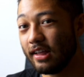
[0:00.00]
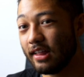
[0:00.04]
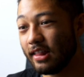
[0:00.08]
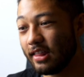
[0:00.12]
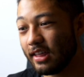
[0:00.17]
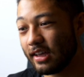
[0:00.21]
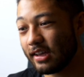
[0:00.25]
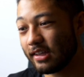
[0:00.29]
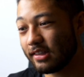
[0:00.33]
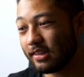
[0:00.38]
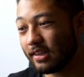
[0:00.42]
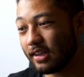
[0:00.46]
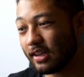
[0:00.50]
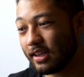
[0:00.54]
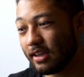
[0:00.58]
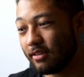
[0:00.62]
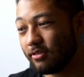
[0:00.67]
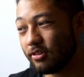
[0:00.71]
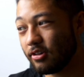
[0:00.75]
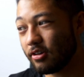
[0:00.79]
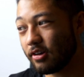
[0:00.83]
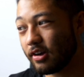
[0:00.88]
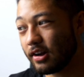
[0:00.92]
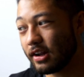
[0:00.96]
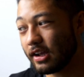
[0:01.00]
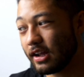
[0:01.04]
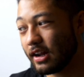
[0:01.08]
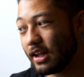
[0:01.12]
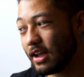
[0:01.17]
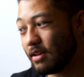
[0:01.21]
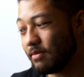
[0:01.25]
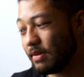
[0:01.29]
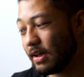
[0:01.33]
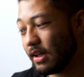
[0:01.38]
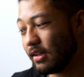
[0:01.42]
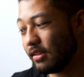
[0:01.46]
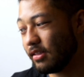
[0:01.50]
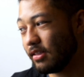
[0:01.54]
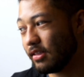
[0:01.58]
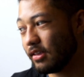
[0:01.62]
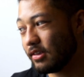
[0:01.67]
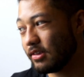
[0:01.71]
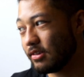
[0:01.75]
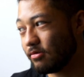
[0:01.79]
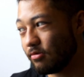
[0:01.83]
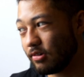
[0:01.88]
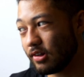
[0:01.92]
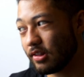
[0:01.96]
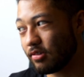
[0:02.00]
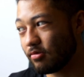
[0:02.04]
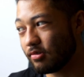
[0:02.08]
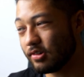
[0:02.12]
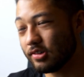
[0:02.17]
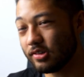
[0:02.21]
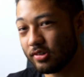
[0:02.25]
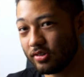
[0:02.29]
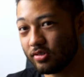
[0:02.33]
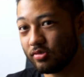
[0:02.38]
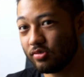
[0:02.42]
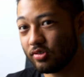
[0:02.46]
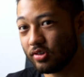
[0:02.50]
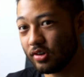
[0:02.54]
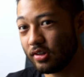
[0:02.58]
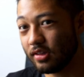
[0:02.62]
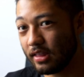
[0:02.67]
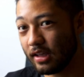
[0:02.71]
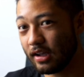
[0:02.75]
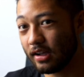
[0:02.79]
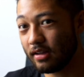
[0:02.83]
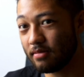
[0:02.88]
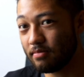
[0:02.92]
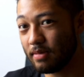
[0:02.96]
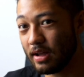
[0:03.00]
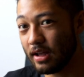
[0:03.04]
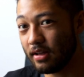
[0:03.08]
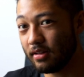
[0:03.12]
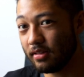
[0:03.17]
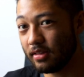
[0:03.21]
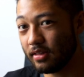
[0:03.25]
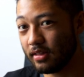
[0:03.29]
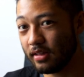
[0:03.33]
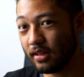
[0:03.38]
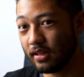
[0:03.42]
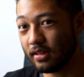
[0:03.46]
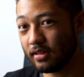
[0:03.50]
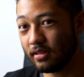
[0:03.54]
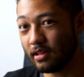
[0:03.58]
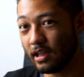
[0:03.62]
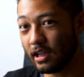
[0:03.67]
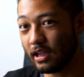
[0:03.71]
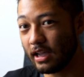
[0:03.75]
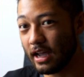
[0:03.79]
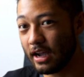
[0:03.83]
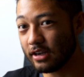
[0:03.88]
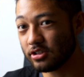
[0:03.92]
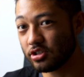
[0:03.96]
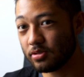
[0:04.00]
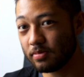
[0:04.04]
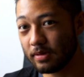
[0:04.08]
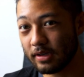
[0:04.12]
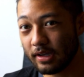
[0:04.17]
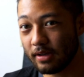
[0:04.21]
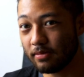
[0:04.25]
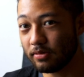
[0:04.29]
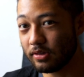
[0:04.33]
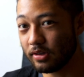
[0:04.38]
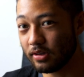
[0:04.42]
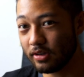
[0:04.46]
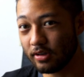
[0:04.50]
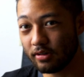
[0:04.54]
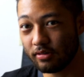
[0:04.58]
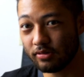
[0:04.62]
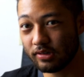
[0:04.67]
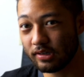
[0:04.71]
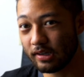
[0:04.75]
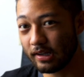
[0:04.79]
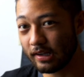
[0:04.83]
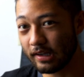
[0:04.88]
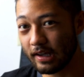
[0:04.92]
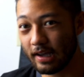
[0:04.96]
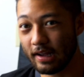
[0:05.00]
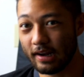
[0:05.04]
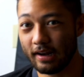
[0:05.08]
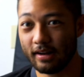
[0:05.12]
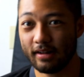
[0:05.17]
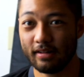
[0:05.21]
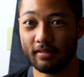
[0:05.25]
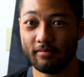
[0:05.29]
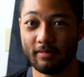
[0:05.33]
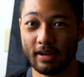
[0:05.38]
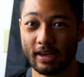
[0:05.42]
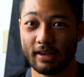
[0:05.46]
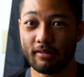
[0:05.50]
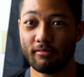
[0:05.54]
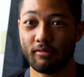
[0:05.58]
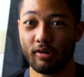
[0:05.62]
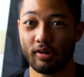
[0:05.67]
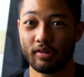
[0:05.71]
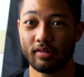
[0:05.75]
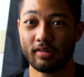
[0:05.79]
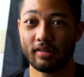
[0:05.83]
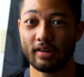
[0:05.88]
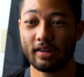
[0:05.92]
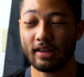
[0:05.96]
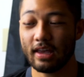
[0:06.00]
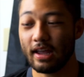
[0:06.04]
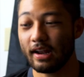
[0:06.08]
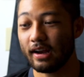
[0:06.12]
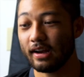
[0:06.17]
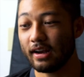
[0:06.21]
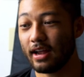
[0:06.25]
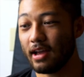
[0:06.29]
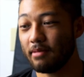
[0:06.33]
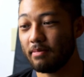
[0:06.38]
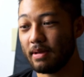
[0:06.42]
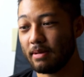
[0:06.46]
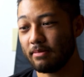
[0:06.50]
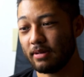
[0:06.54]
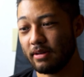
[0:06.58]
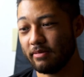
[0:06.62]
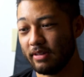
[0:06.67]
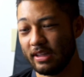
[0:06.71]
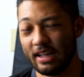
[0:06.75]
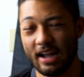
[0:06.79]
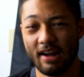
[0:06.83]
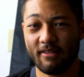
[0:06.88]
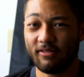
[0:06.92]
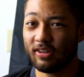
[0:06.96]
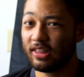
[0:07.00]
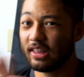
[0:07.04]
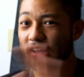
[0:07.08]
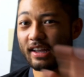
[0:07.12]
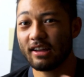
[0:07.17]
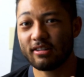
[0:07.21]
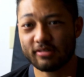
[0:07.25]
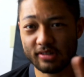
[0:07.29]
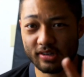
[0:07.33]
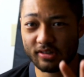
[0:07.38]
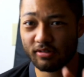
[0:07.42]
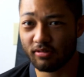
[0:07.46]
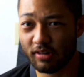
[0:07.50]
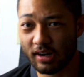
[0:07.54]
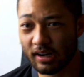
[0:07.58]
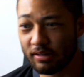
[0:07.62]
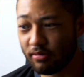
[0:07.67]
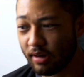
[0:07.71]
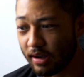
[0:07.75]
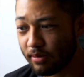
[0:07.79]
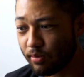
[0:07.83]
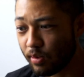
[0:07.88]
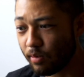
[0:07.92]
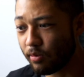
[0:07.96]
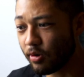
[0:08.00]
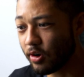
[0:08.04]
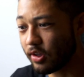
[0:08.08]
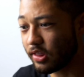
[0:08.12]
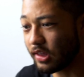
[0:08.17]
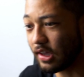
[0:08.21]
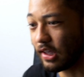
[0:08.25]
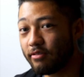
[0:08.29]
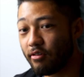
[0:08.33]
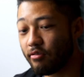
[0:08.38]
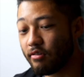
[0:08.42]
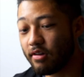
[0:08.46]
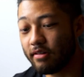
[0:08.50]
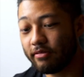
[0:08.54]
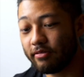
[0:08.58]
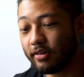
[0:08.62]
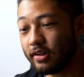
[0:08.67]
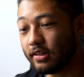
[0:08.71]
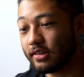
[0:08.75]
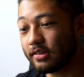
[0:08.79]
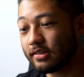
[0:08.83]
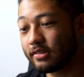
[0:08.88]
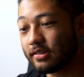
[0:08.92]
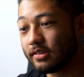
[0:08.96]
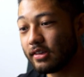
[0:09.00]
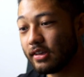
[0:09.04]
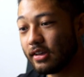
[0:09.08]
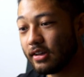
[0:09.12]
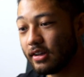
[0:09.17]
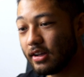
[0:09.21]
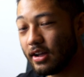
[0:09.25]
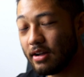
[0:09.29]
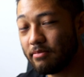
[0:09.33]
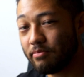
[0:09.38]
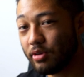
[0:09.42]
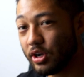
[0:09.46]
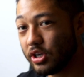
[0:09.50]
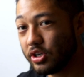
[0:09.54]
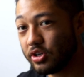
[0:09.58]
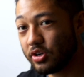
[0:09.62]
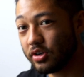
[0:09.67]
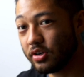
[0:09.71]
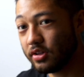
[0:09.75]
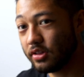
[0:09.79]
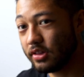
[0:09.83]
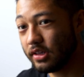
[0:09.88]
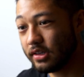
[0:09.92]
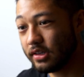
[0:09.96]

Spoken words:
Like, it's like if you're gonna get an iPad, this is one of the reasons you should think about and like actually be able to use to make it worth it getting an iPad. But I mean, everything else is already way more worth it. For reference, I'm pretty sure